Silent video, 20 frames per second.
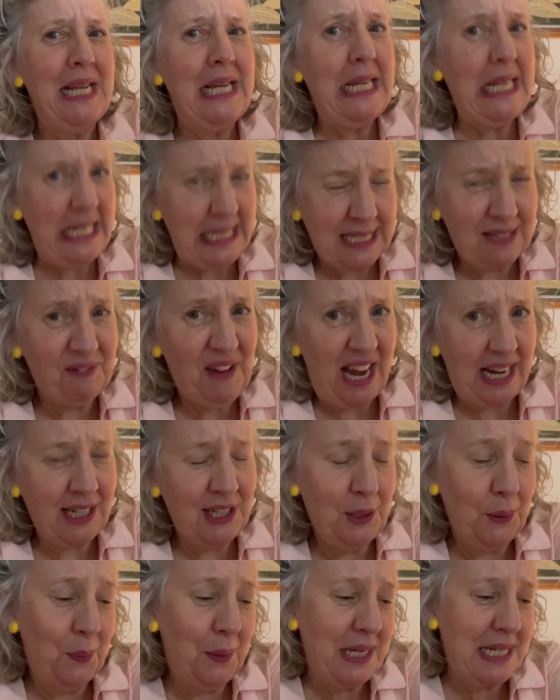is
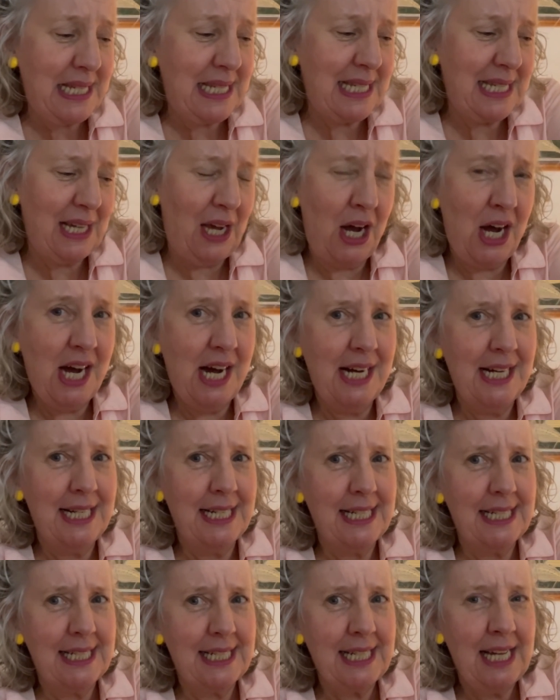vacuous,
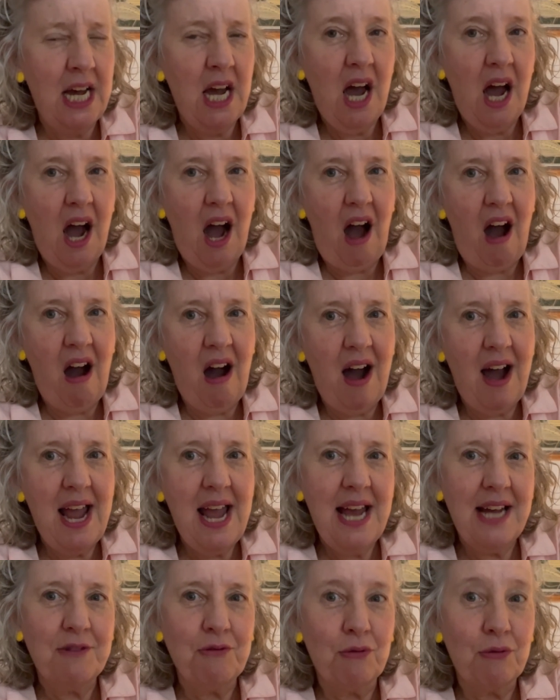and I
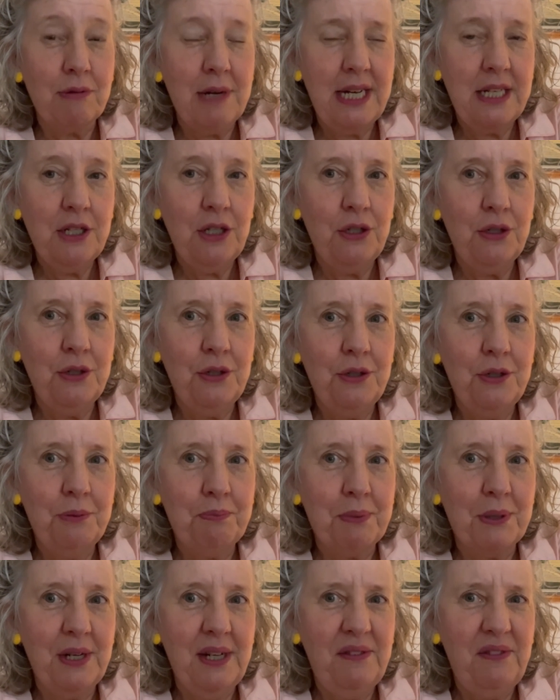had read her
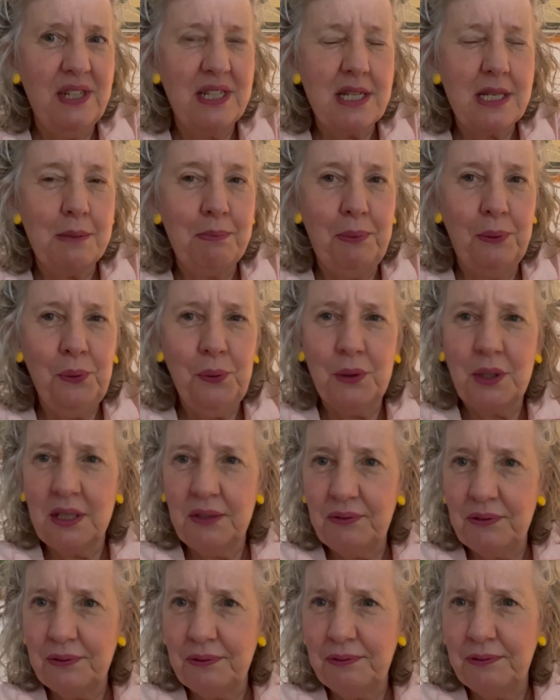previous book,
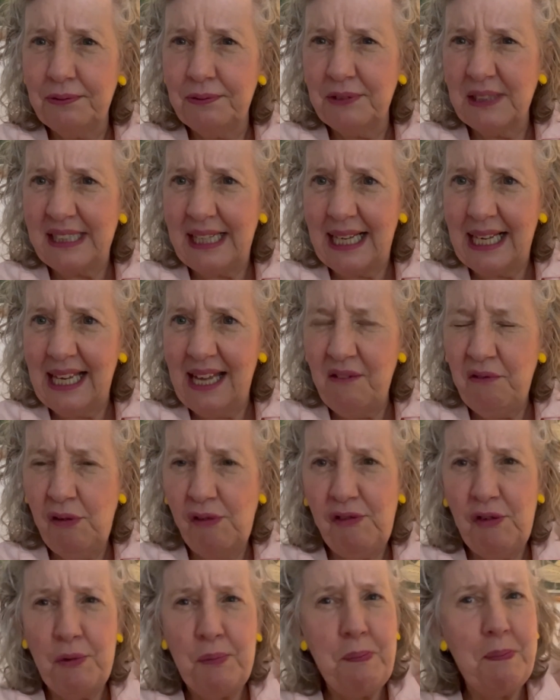For the Love
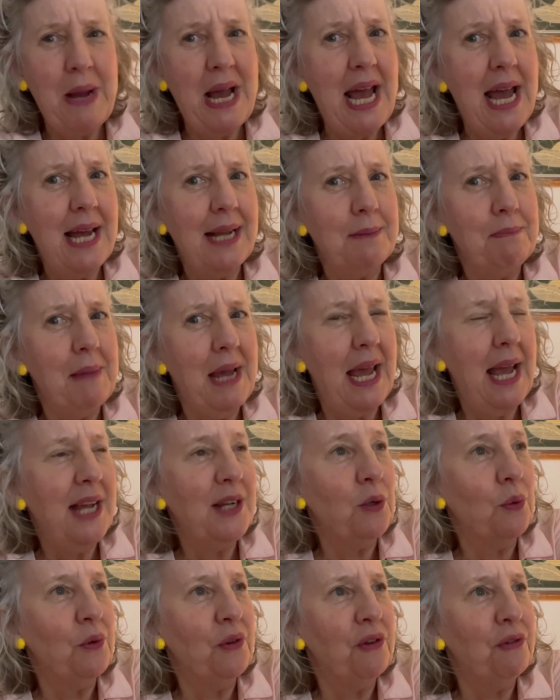of a Bad Man,
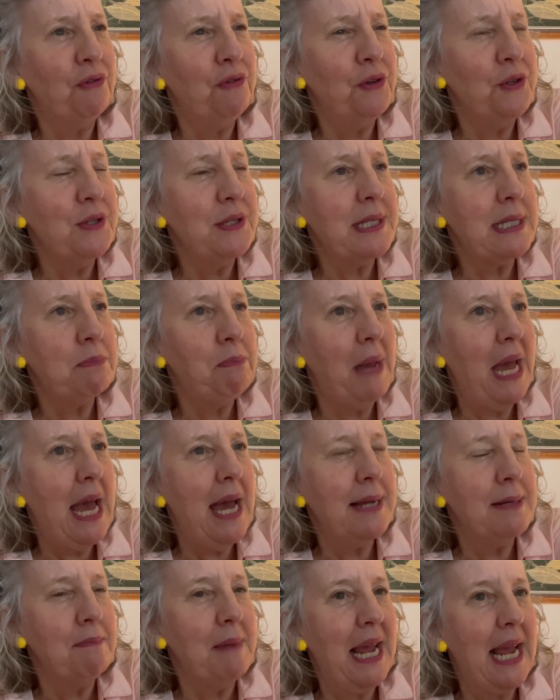or The First
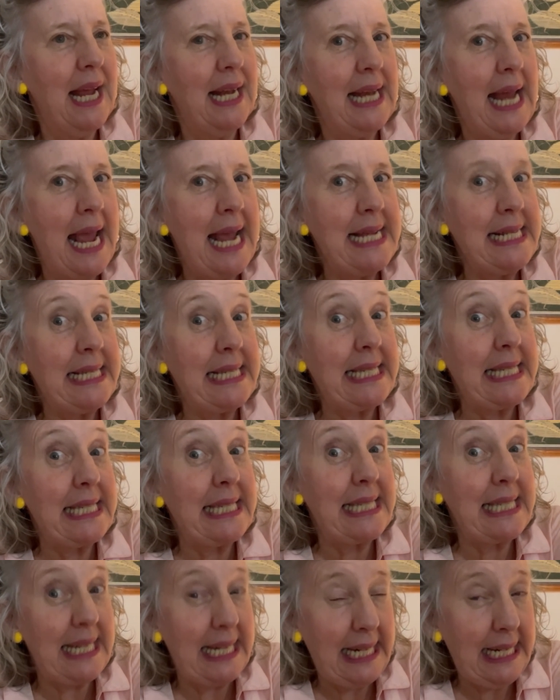Bad Man, and
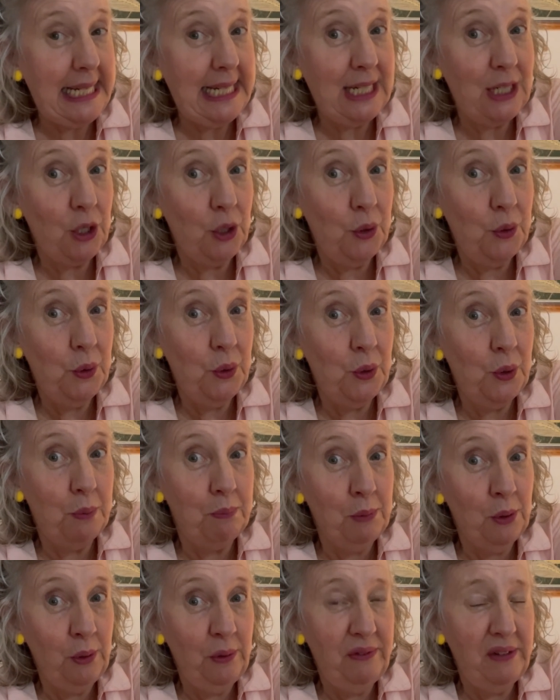seen her
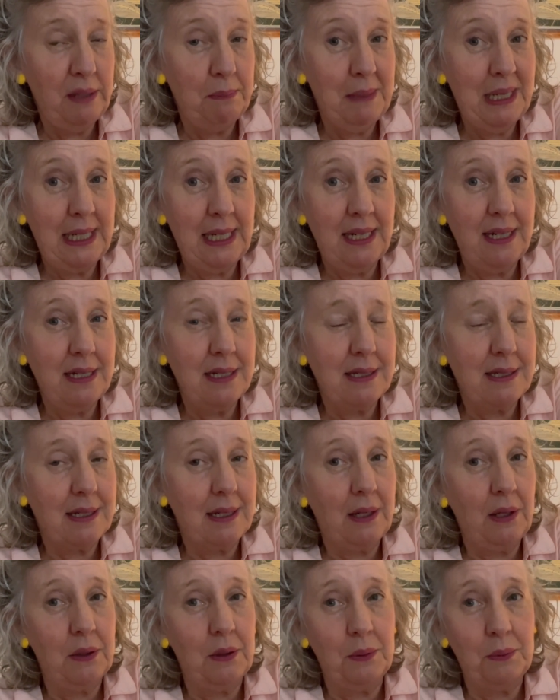movie many years
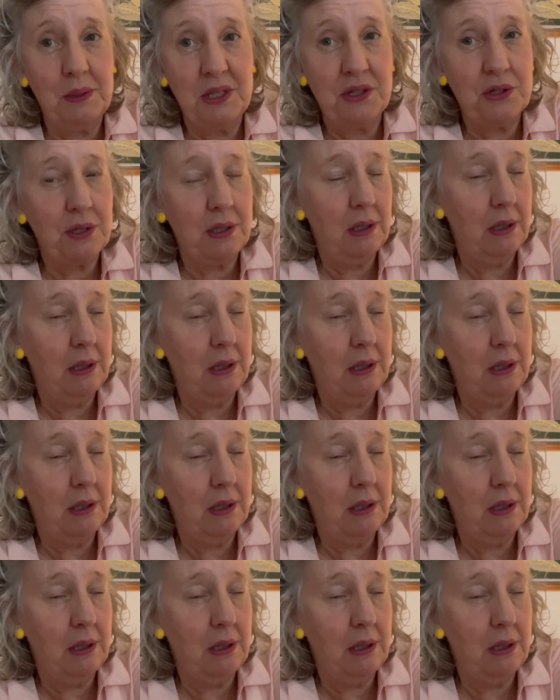ago, which,